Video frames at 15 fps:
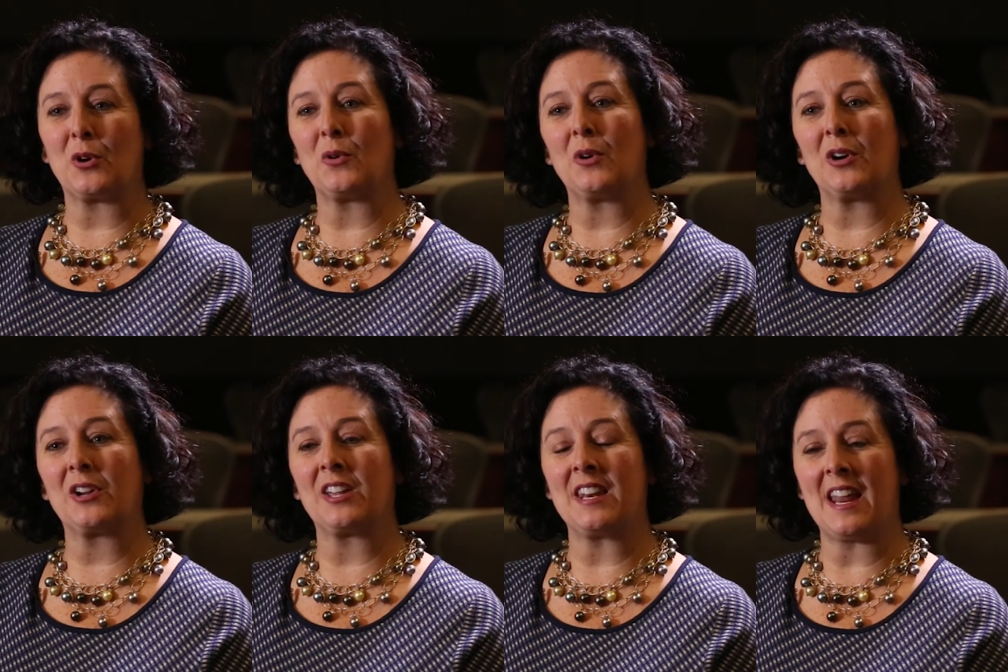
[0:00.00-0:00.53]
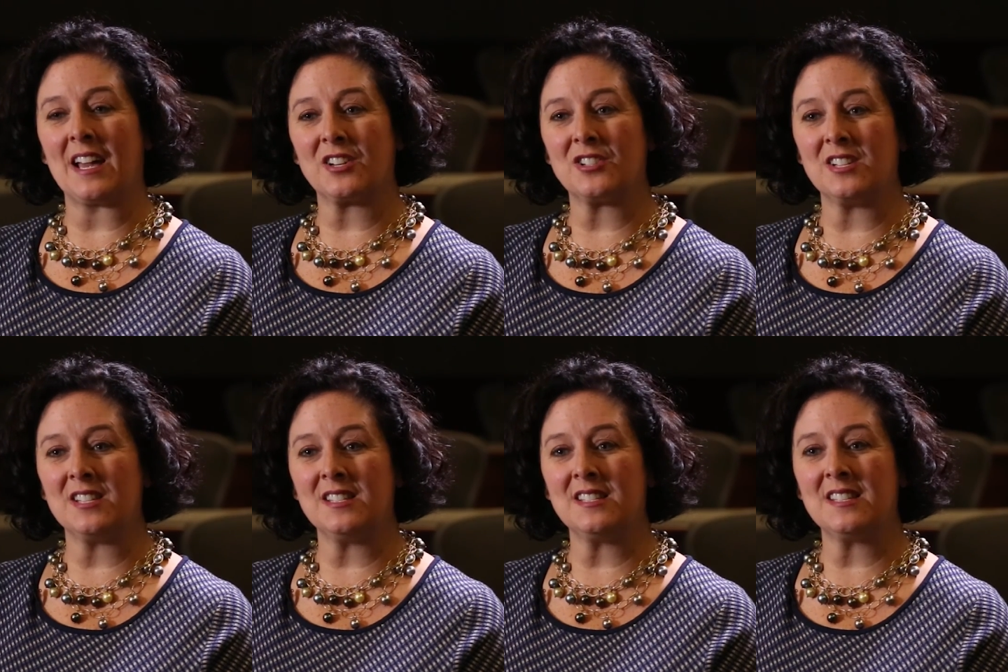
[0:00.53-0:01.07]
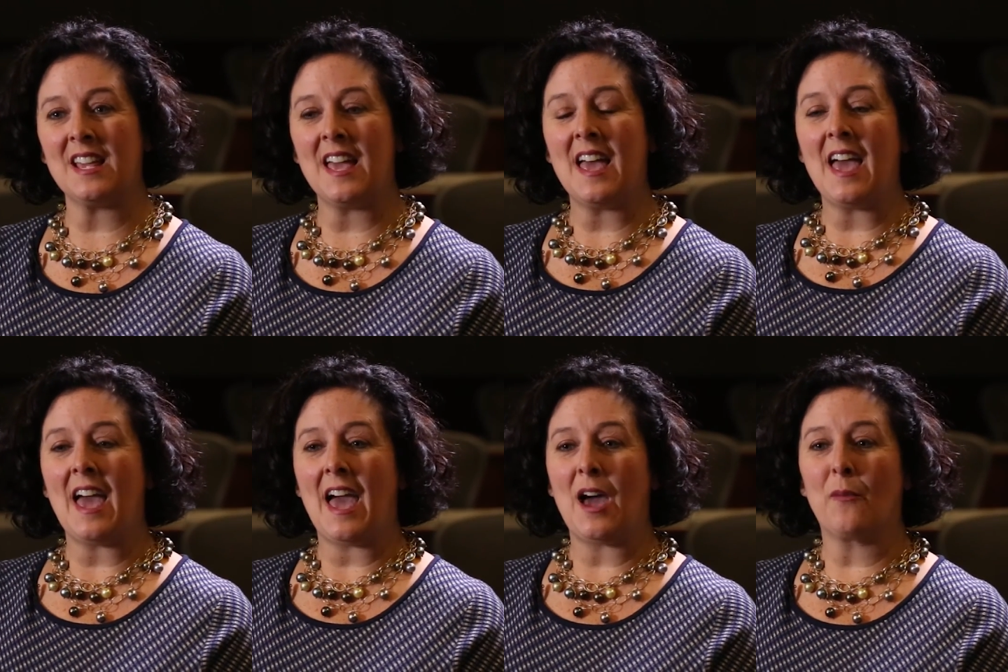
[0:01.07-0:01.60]
Career Connections,
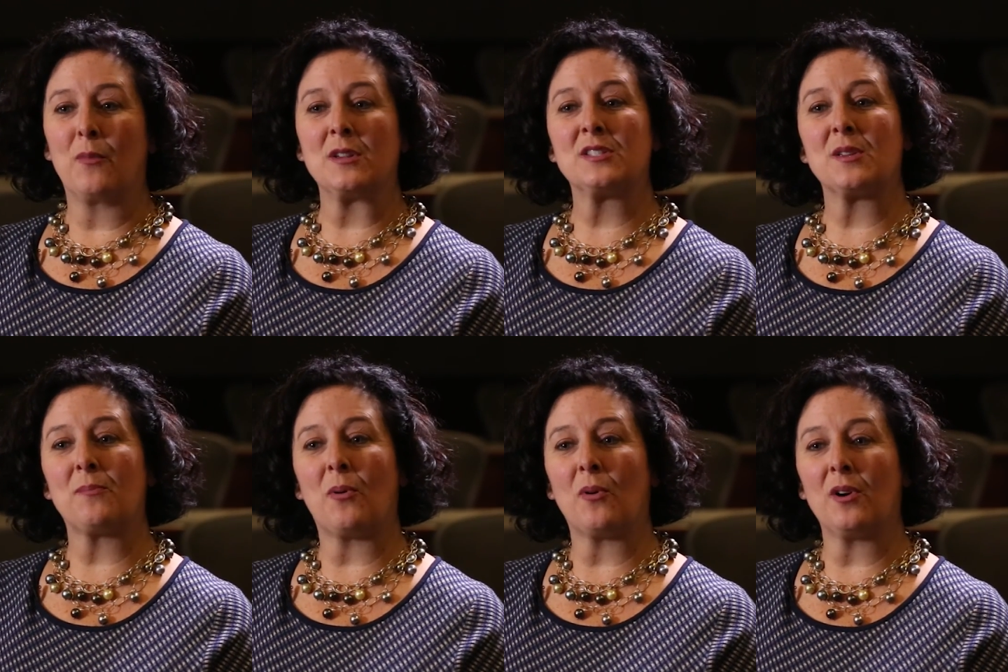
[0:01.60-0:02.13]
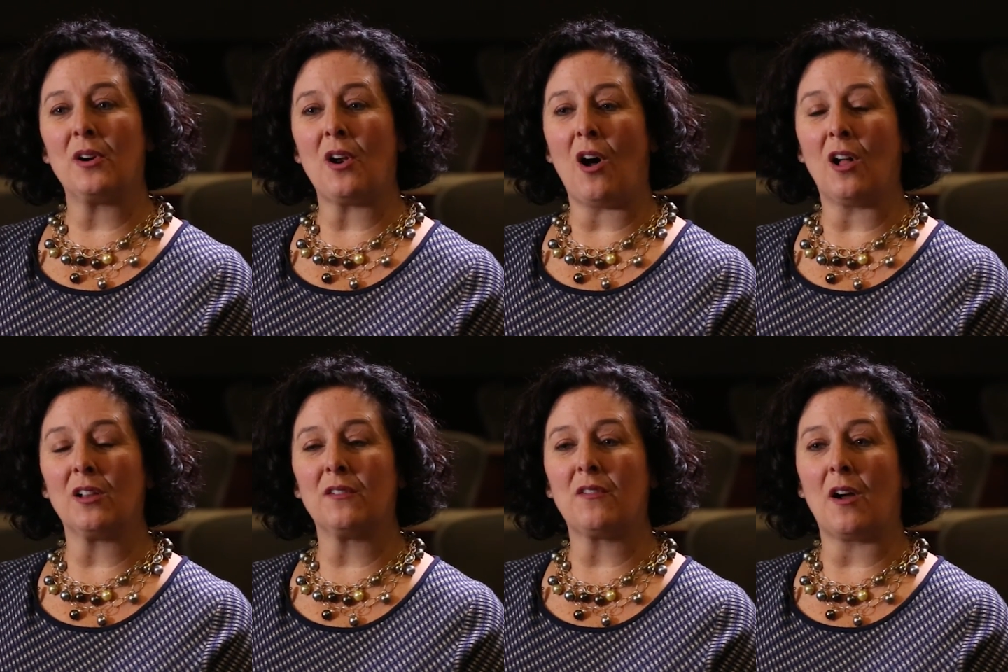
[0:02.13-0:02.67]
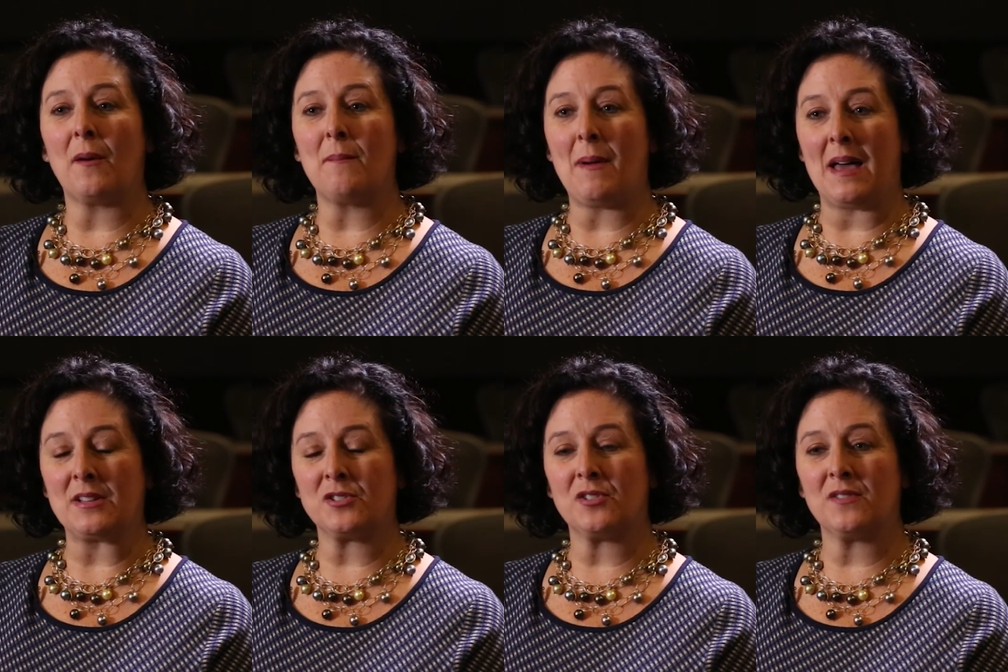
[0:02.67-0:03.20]
and we support all of our
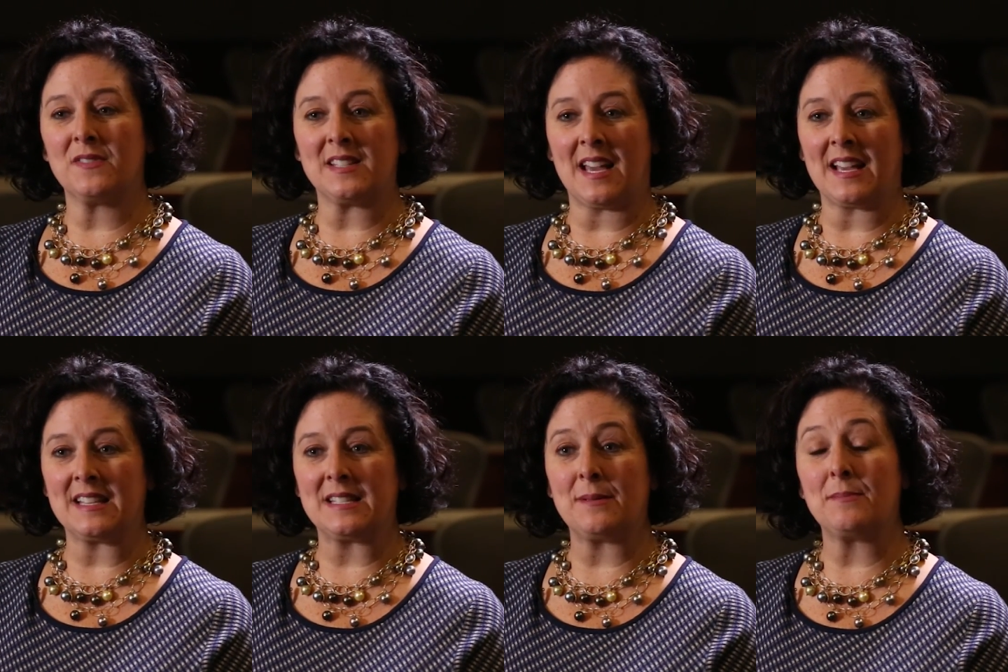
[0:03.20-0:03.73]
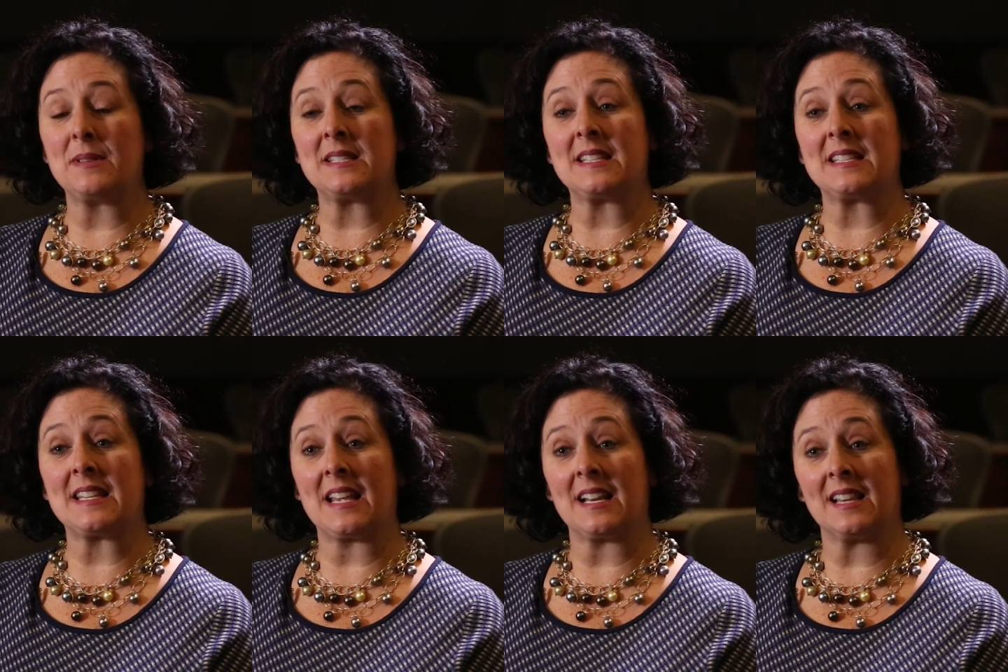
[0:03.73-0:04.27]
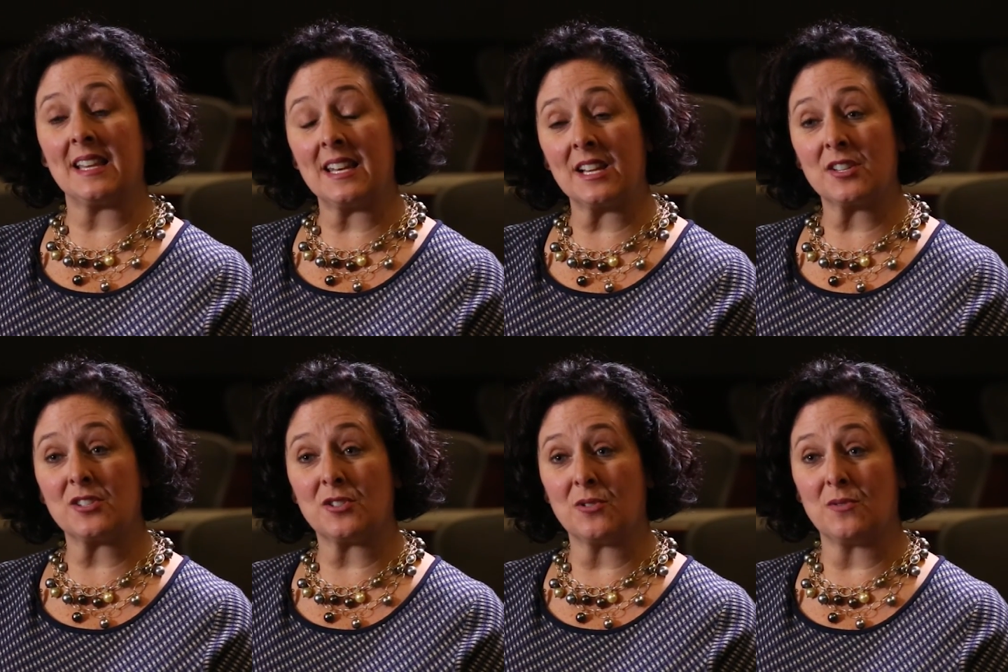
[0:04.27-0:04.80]
Master of Science in Business
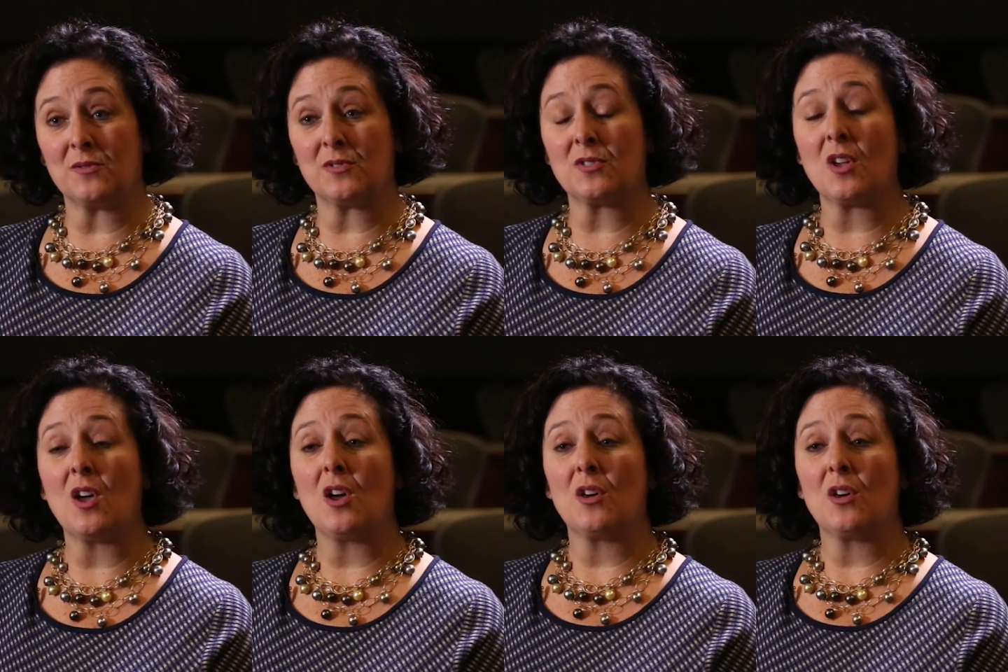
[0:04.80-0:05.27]
Analytics students